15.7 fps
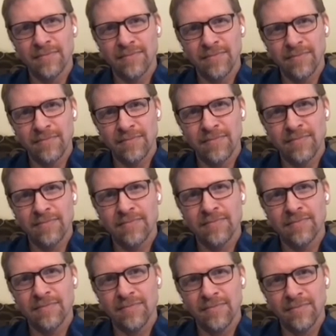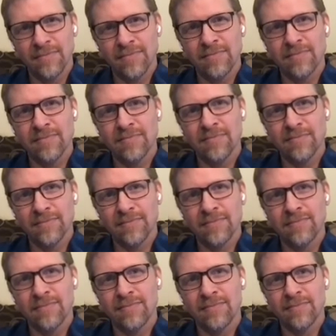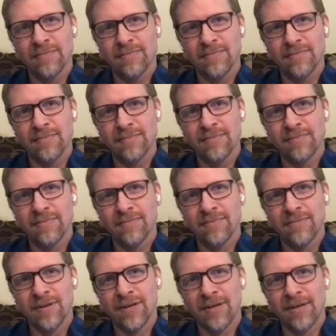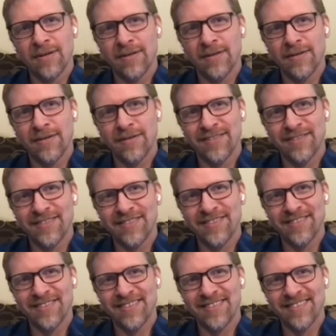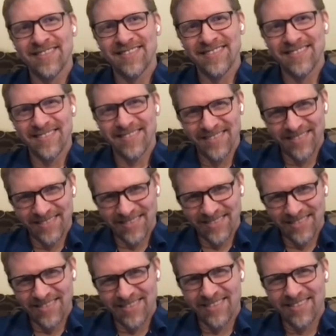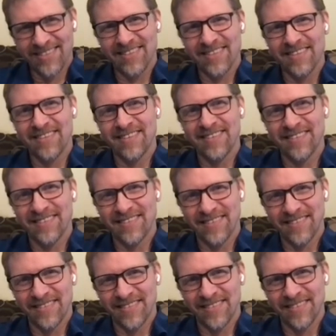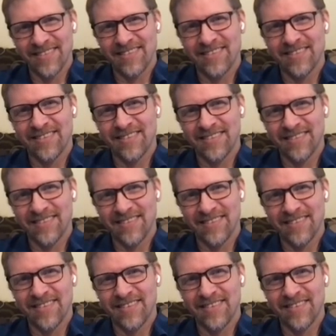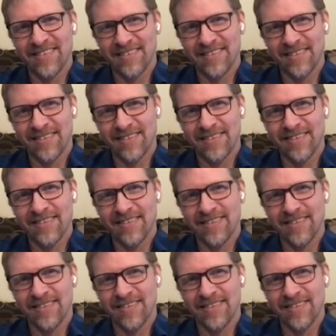(silent)